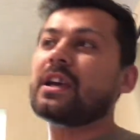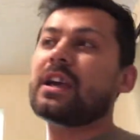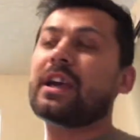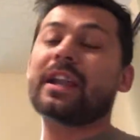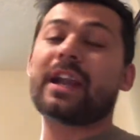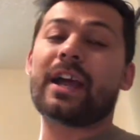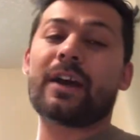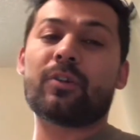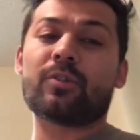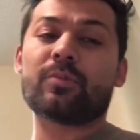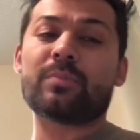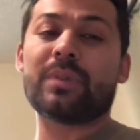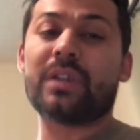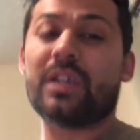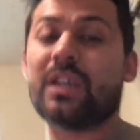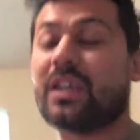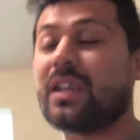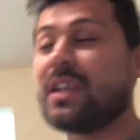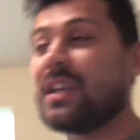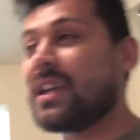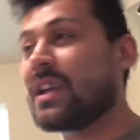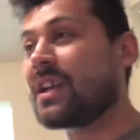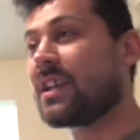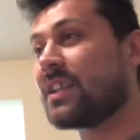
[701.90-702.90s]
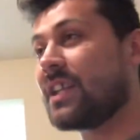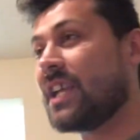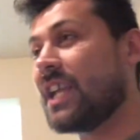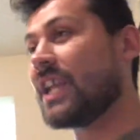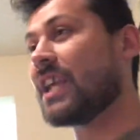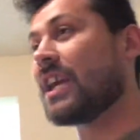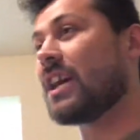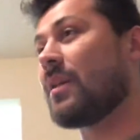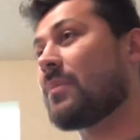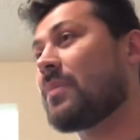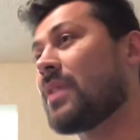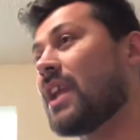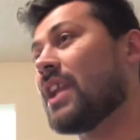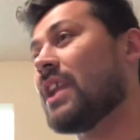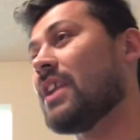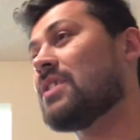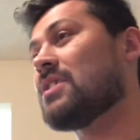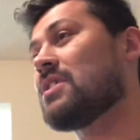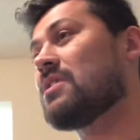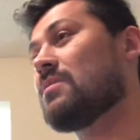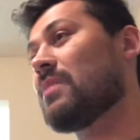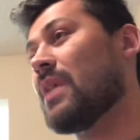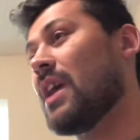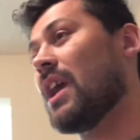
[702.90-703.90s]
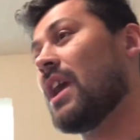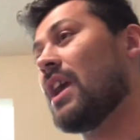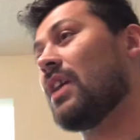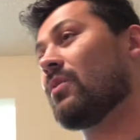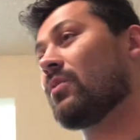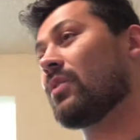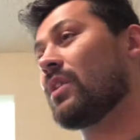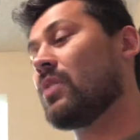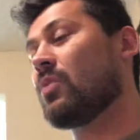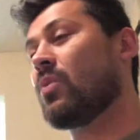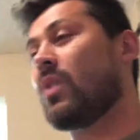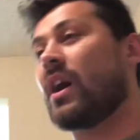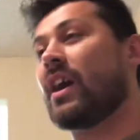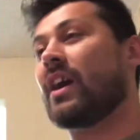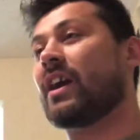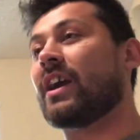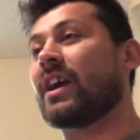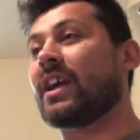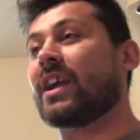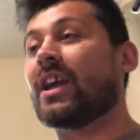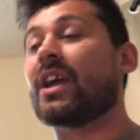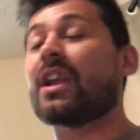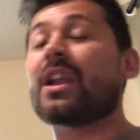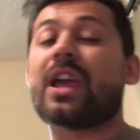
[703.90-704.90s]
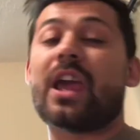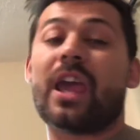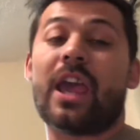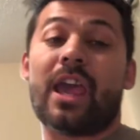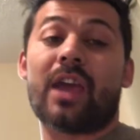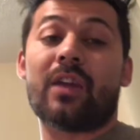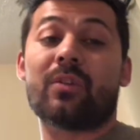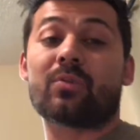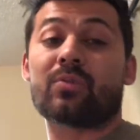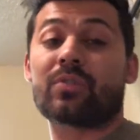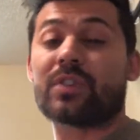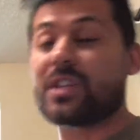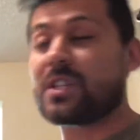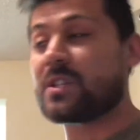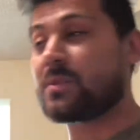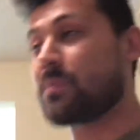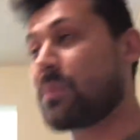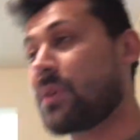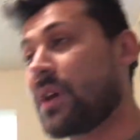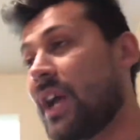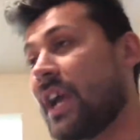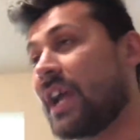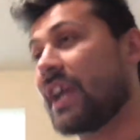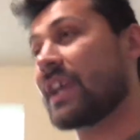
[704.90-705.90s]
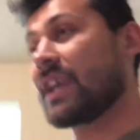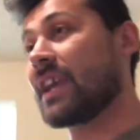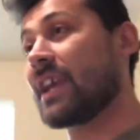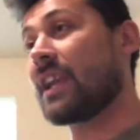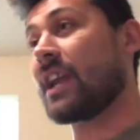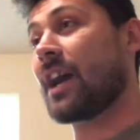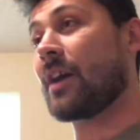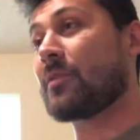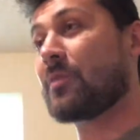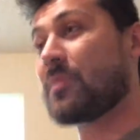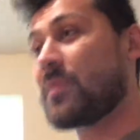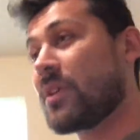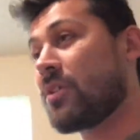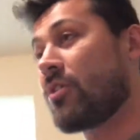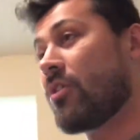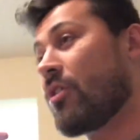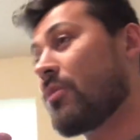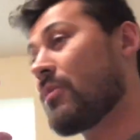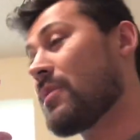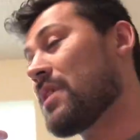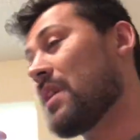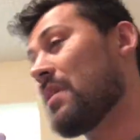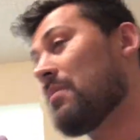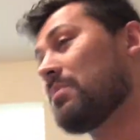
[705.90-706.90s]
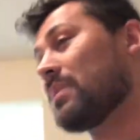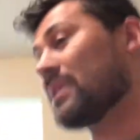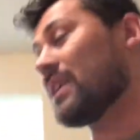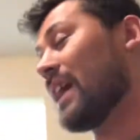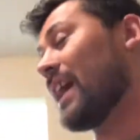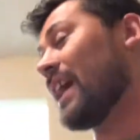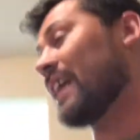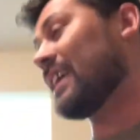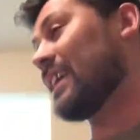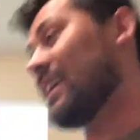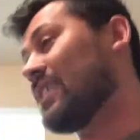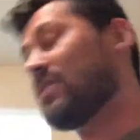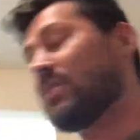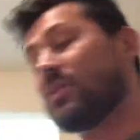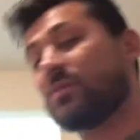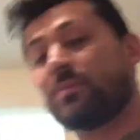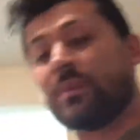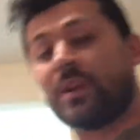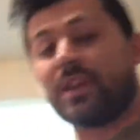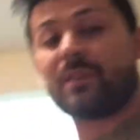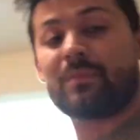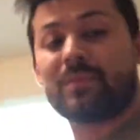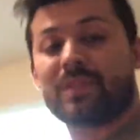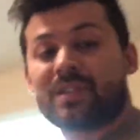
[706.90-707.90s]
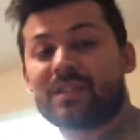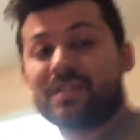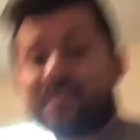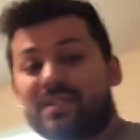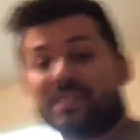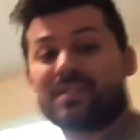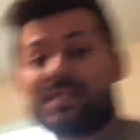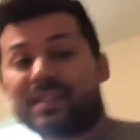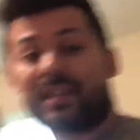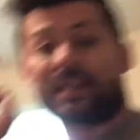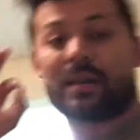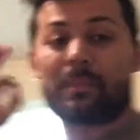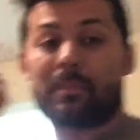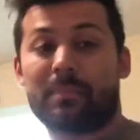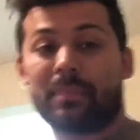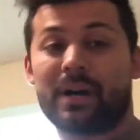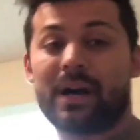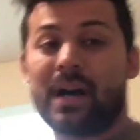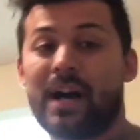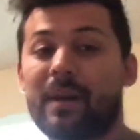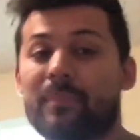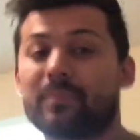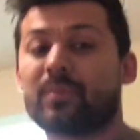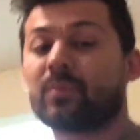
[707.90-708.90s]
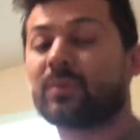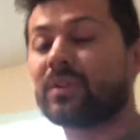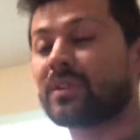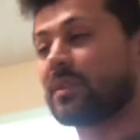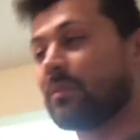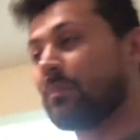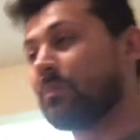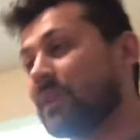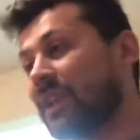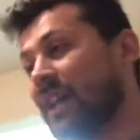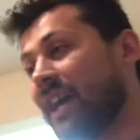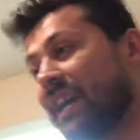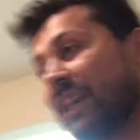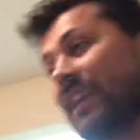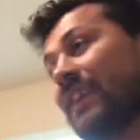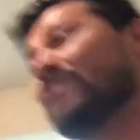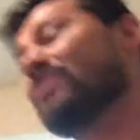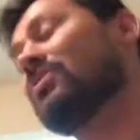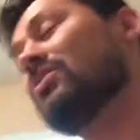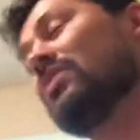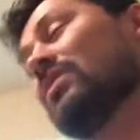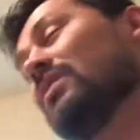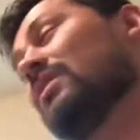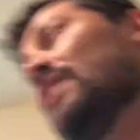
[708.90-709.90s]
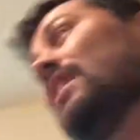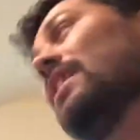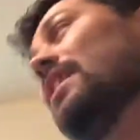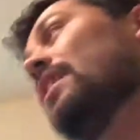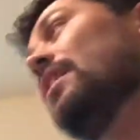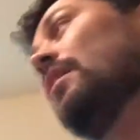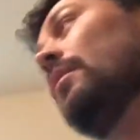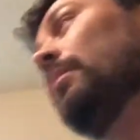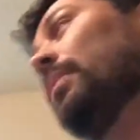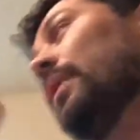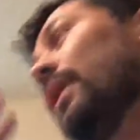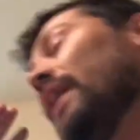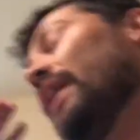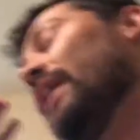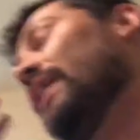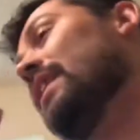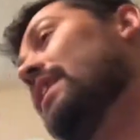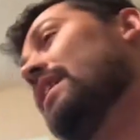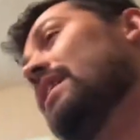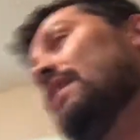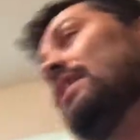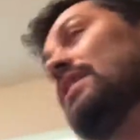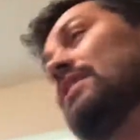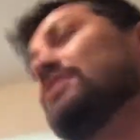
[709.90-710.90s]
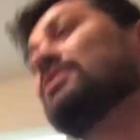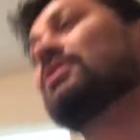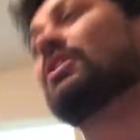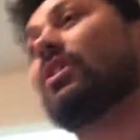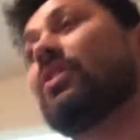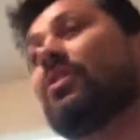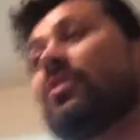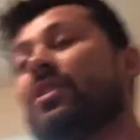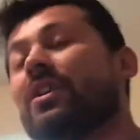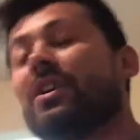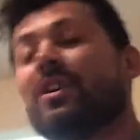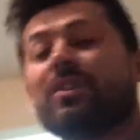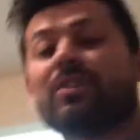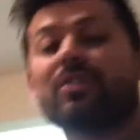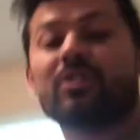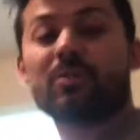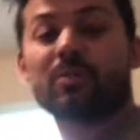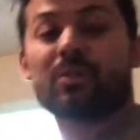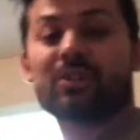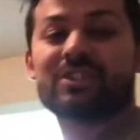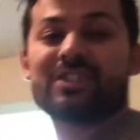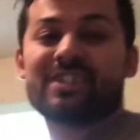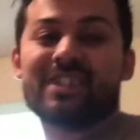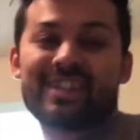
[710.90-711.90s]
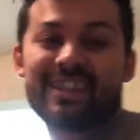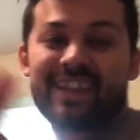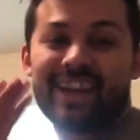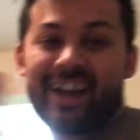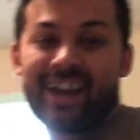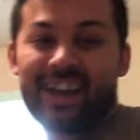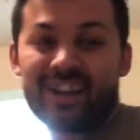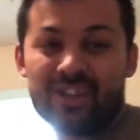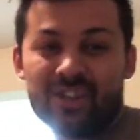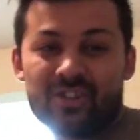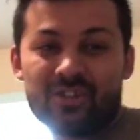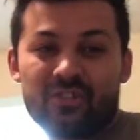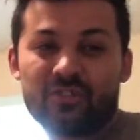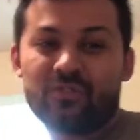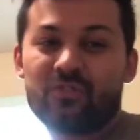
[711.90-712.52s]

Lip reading: and I will be cleaning up that engine bay and rewiring it and respraying it. I'm going to be going with a black engine bay because it's going to pop with the black engine. But, so, you will see that